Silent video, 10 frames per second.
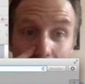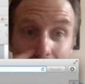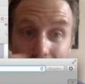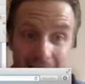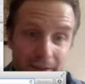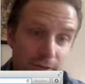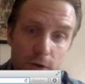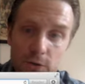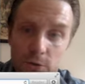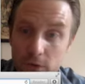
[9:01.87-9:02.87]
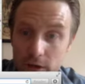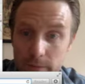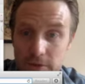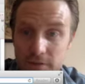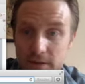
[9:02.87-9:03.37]
have to go to Google
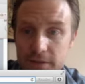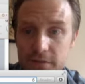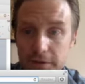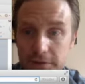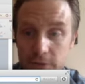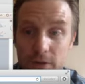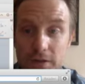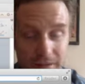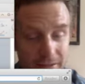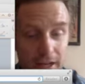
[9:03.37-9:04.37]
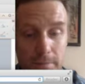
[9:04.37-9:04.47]
Images initially. You can just type